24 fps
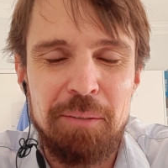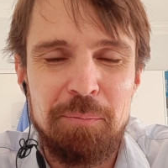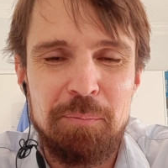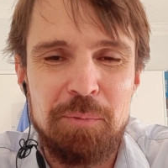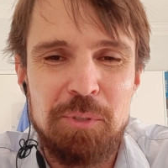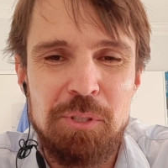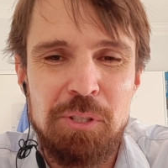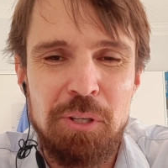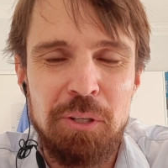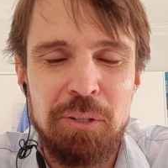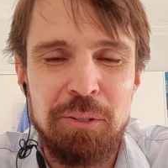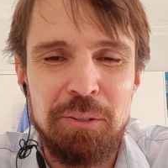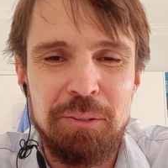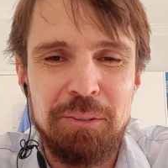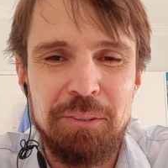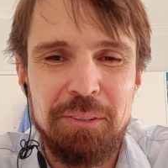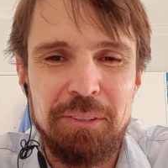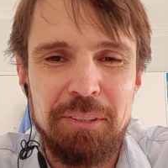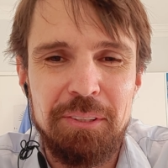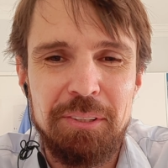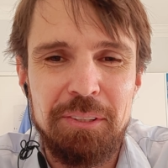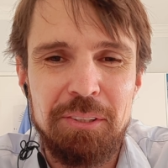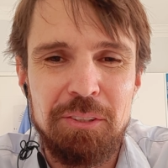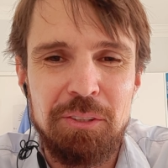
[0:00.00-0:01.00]
So
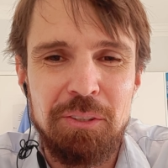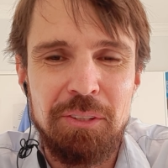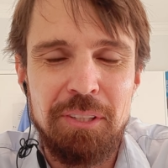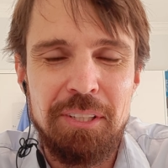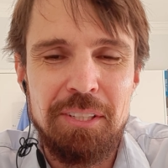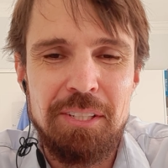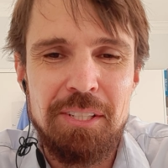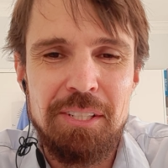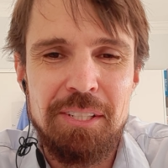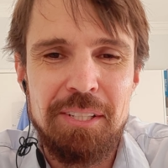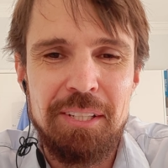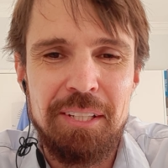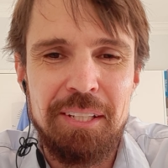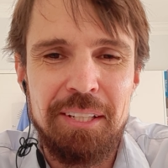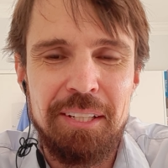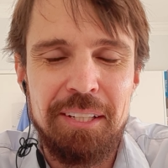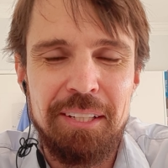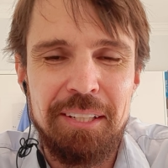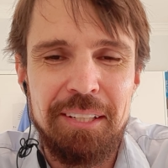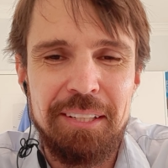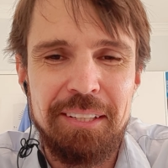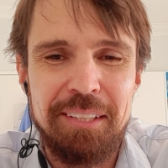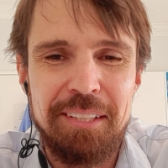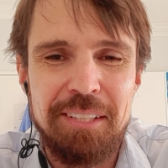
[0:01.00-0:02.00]
this is
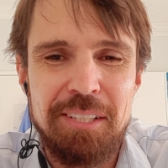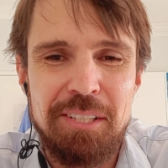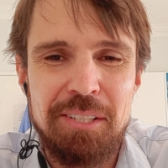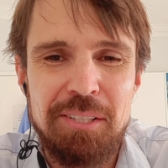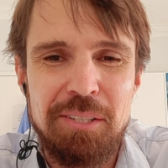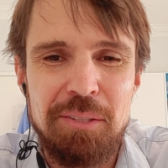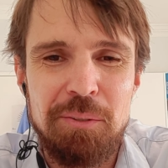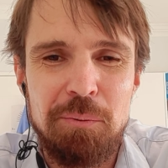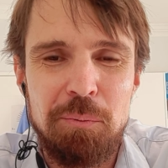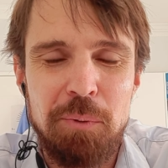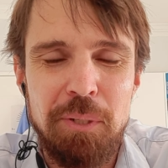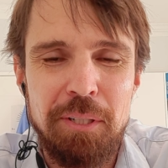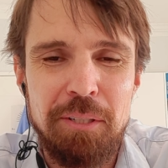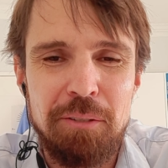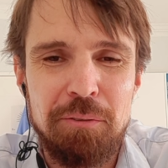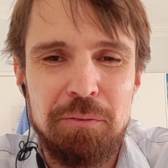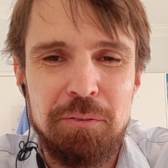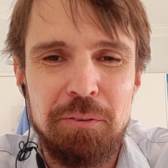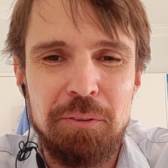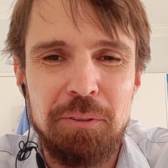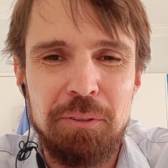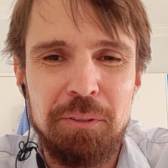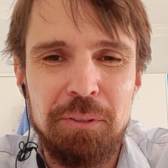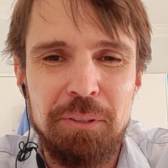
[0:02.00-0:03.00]
the
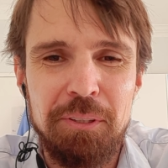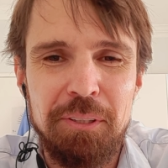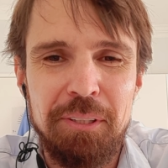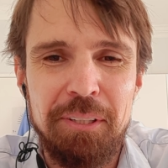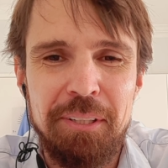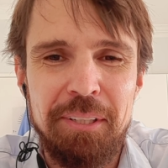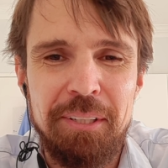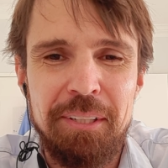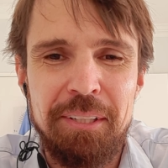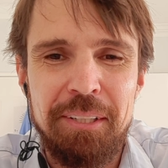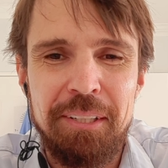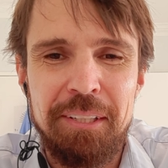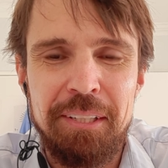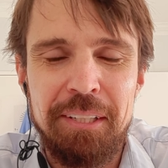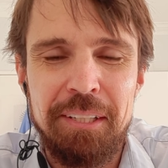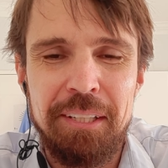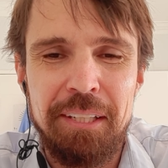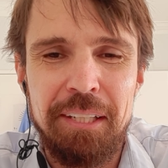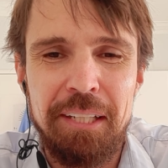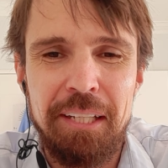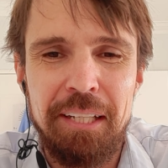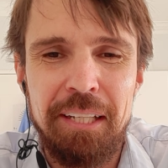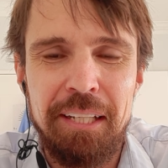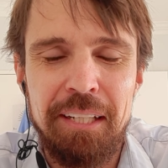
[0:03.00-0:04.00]
wonderful
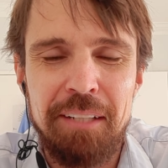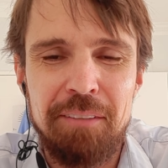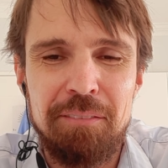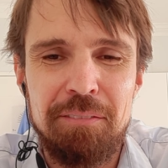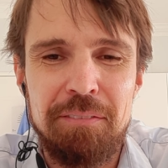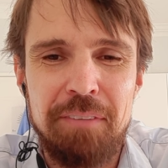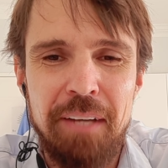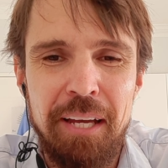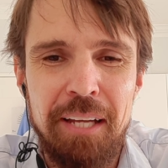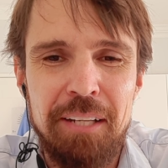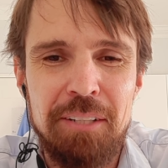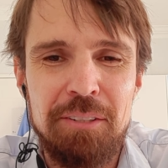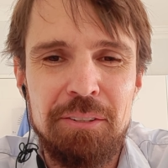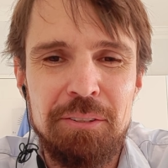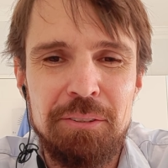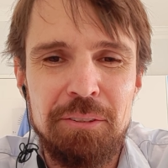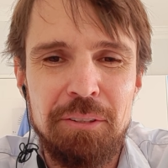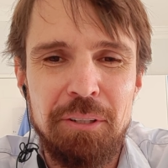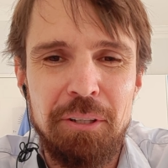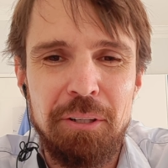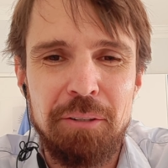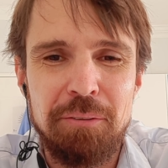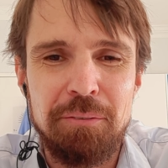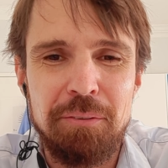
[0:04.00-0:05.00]
value
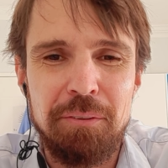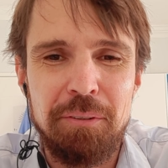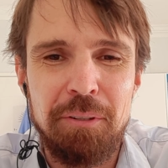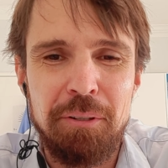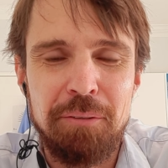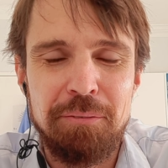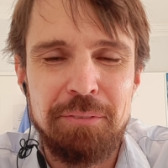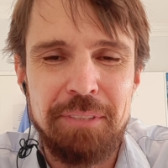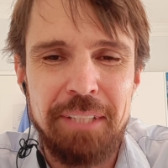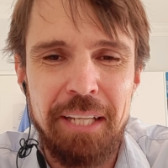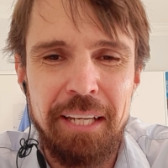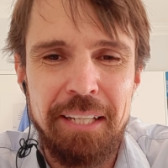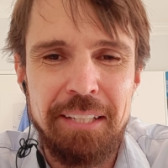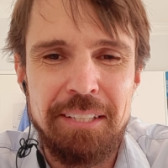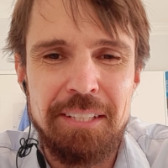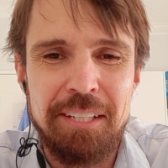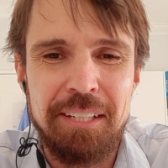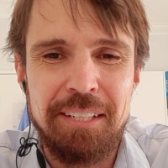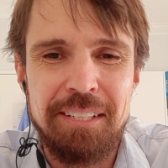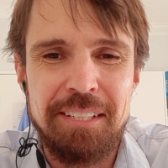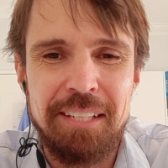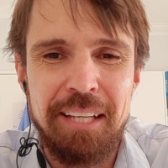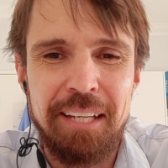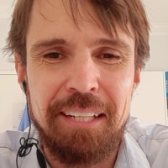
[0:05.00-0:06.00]
of data,
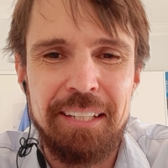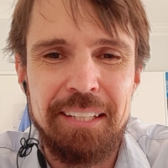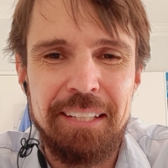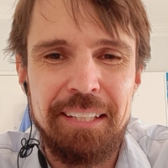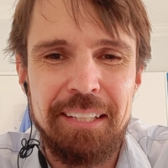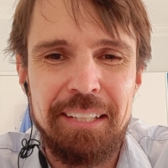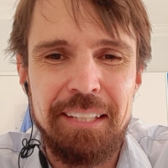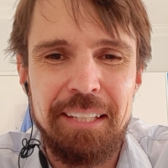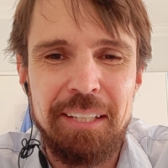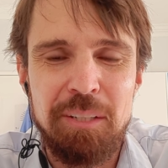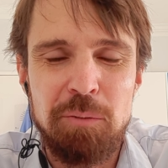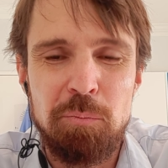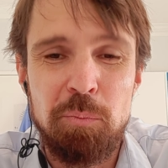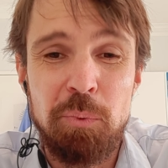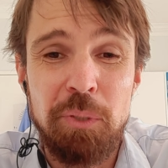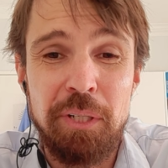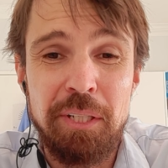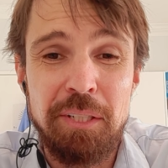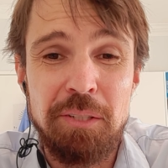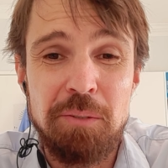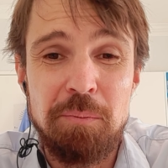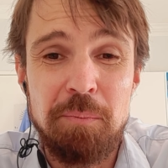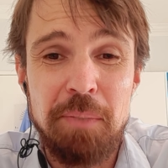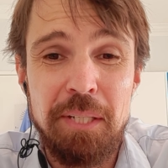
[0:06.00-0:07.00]
is that it
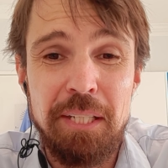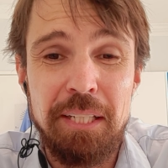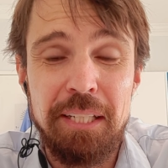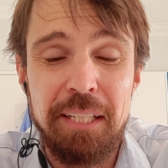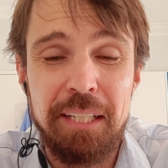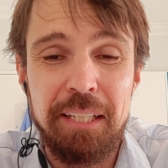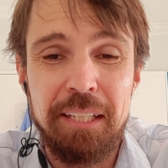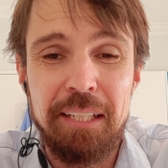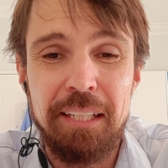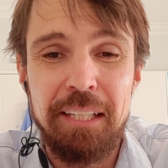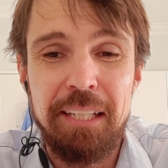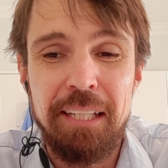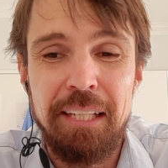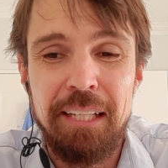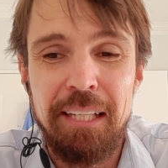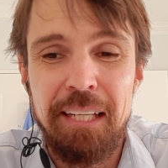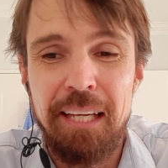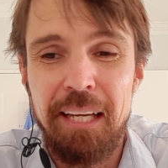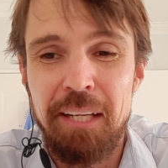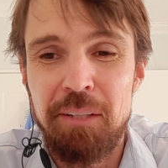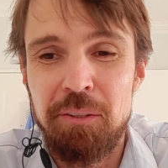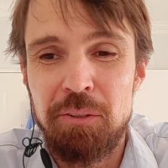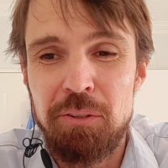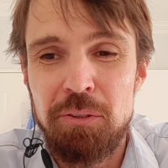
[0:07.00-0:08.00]
brings meaning,
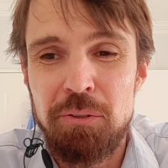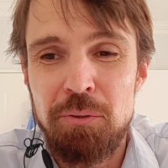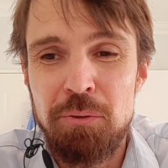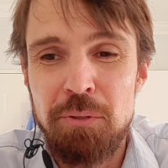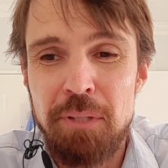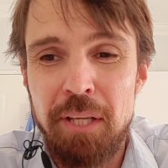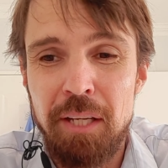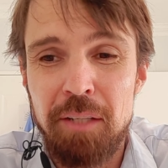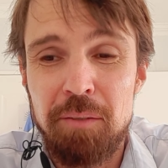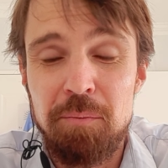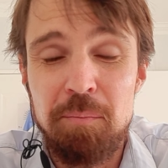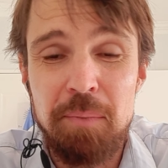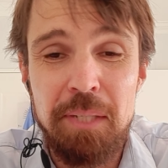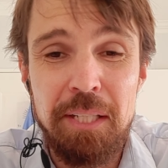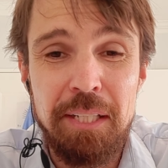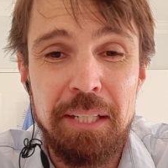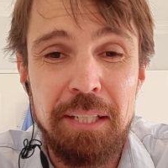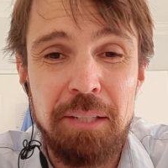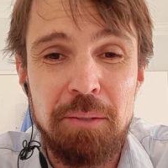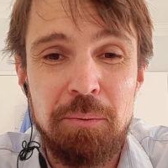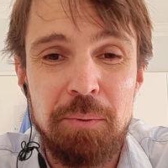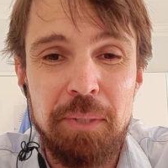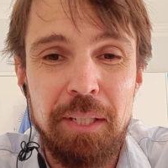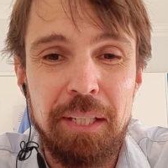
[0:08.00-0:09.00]
and through that
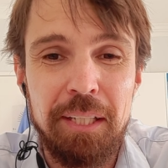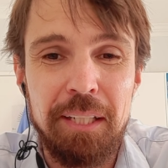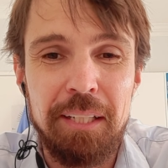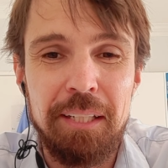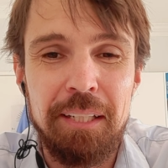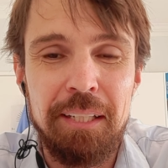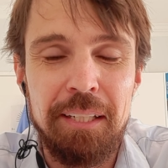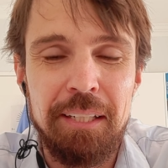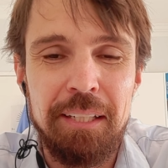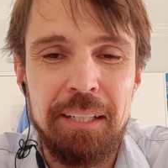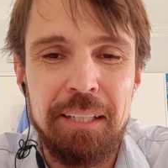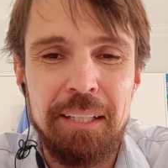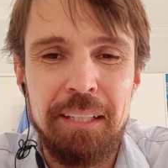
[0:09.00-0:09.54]
meaning we can